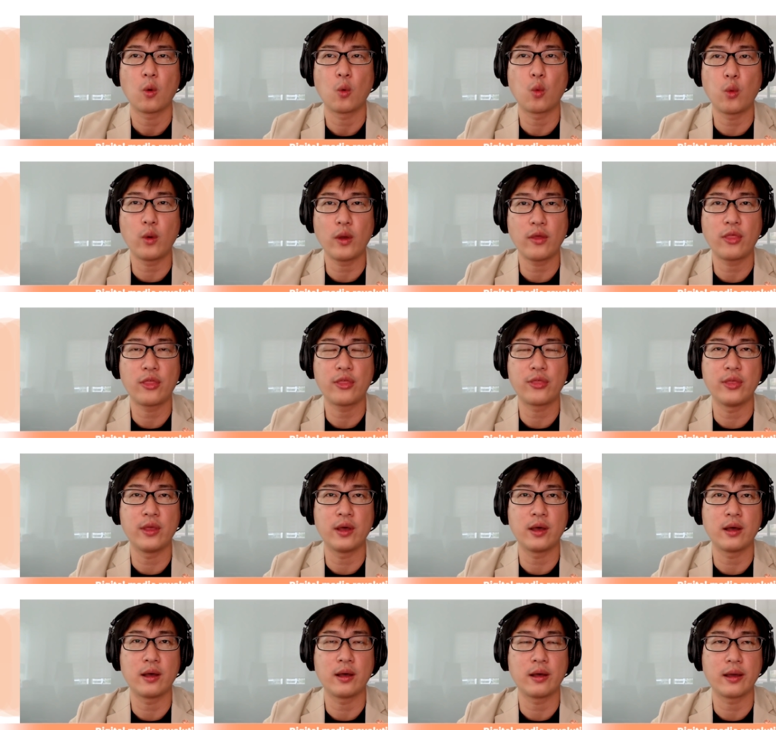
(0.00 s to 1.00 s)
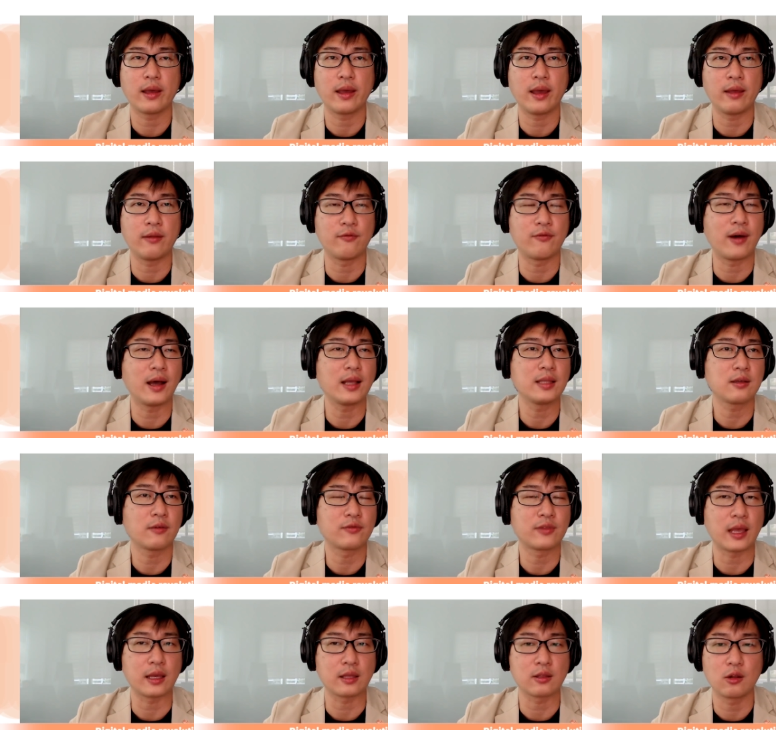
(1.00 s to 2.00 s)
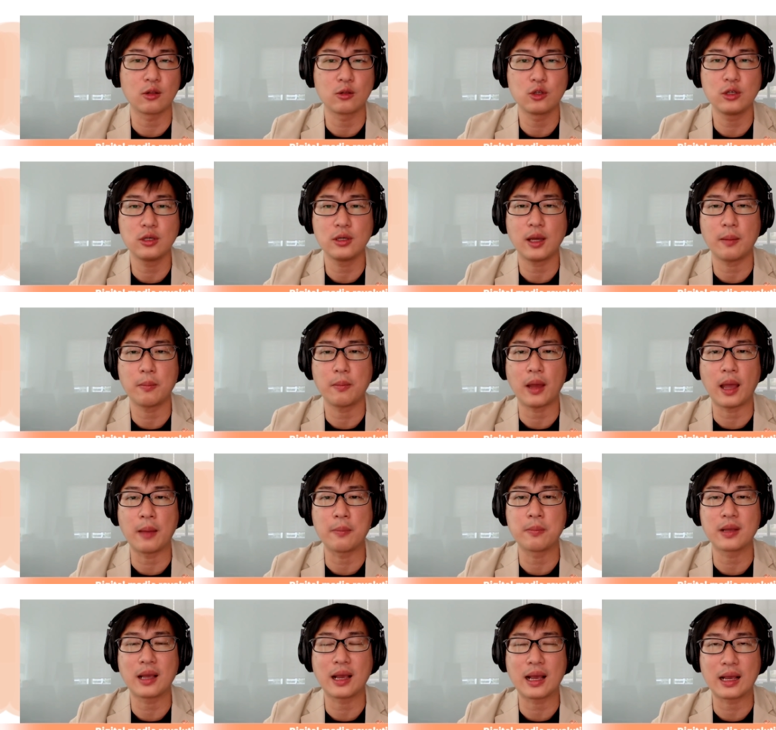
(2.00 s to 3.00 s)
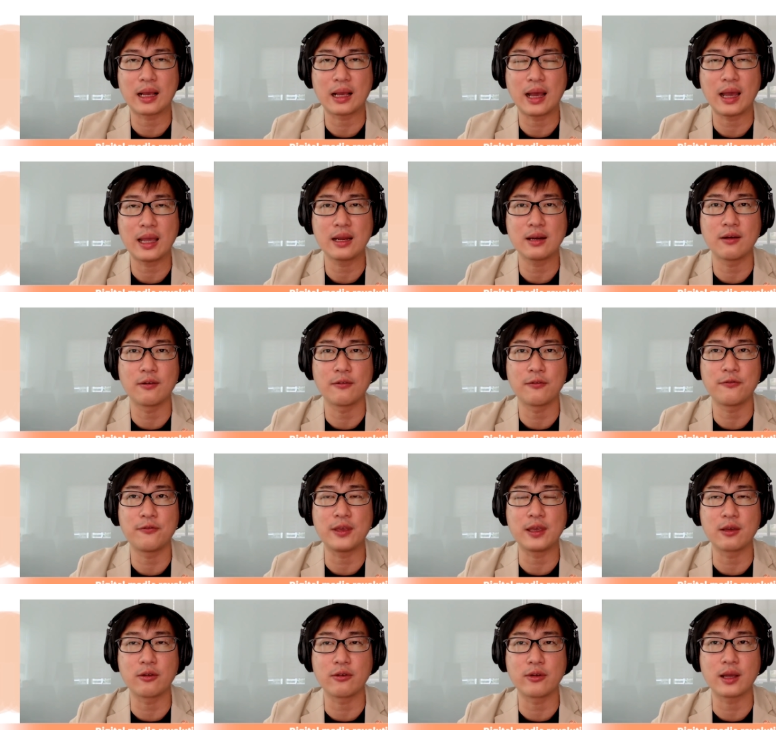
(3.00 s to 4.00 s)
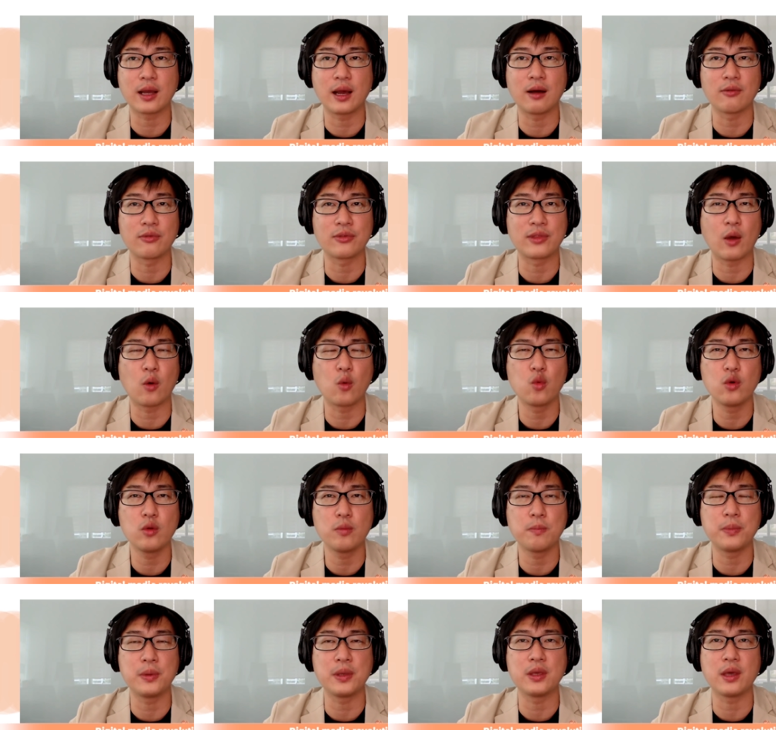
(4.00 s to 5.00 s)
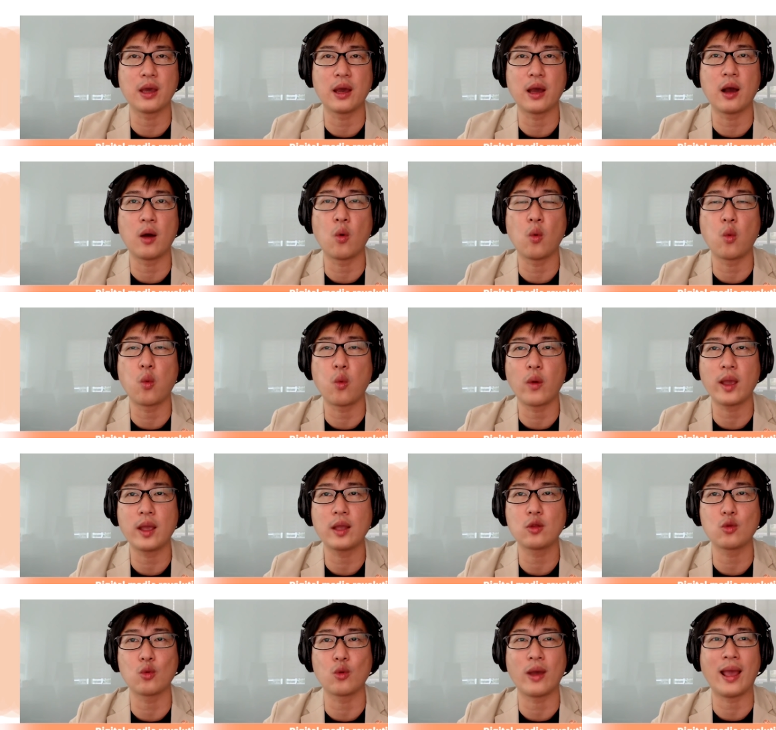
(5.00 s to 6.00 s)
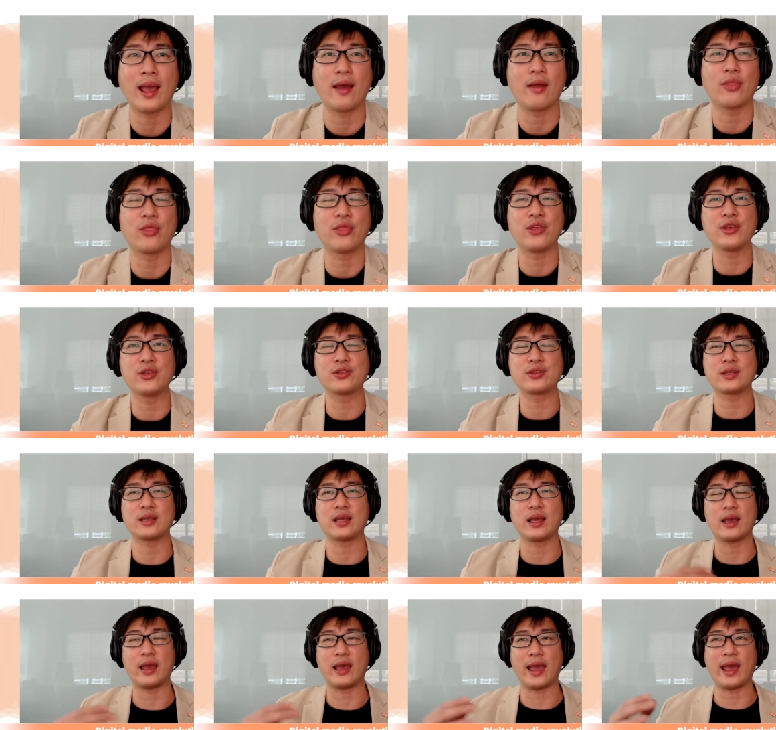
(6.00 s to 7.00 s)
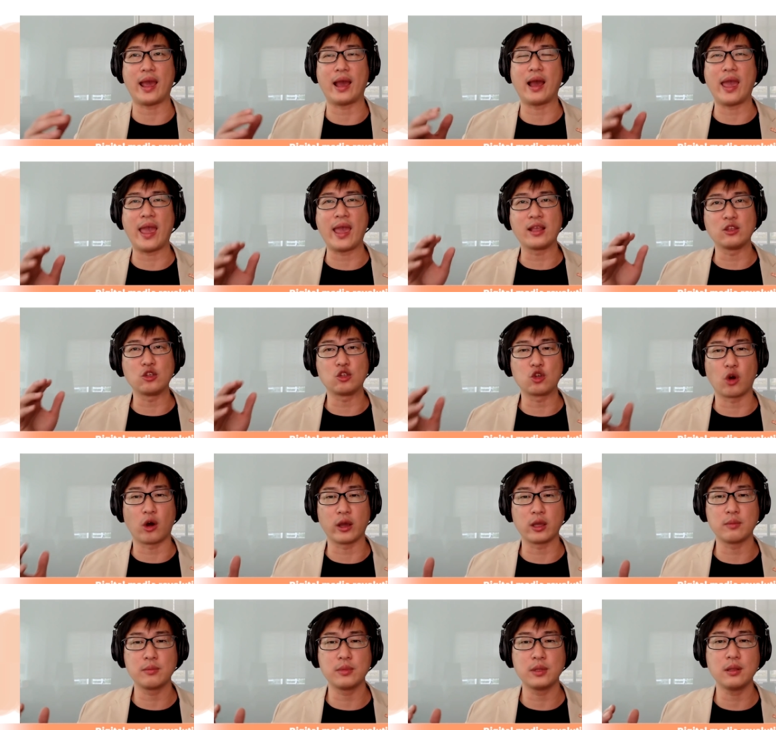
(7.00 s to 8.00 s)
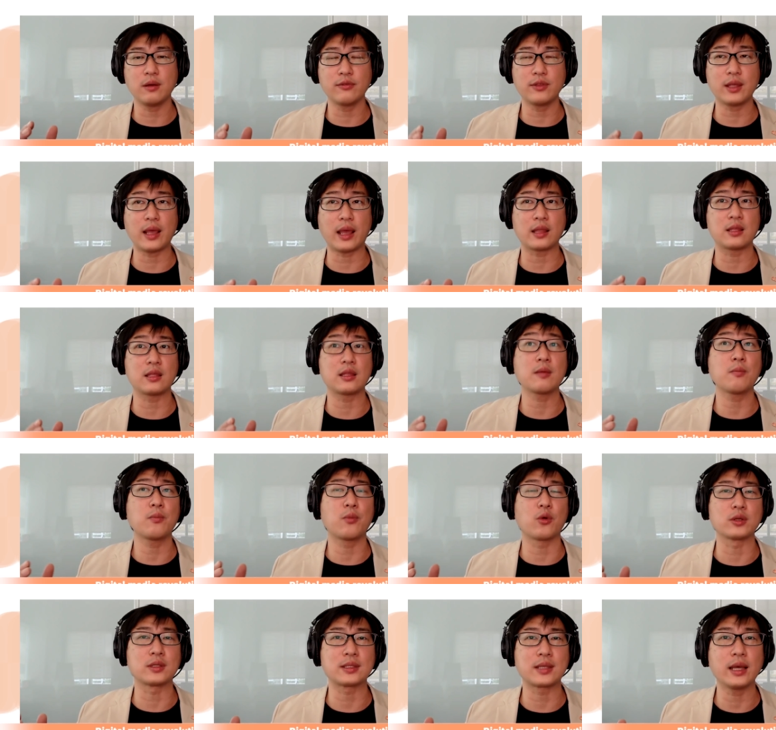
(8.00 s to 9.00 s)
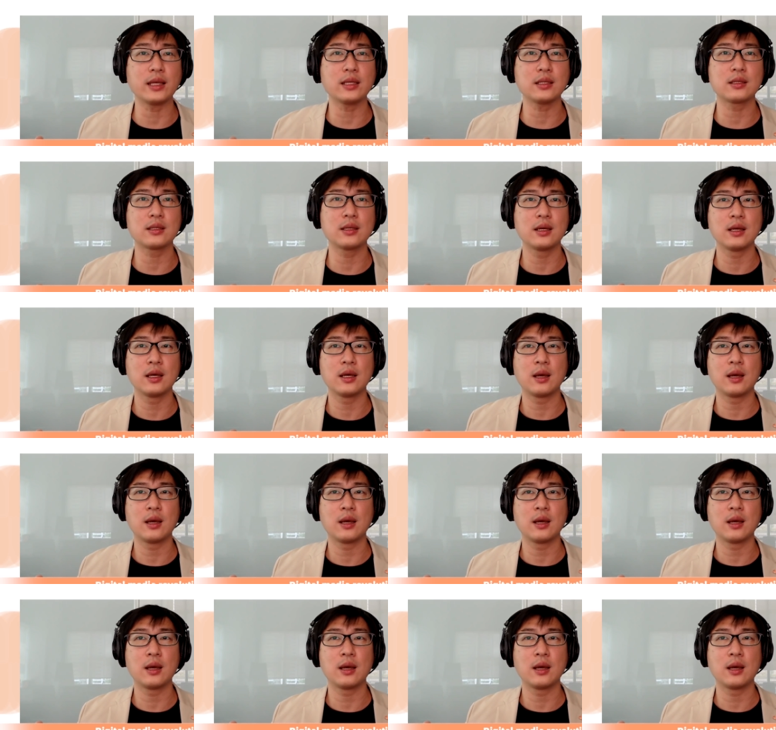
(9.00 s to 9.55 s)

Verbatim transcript: With the advance of technology, I'm, I'm kind of figuring out there would be a way to have this enjoyment of the editing process,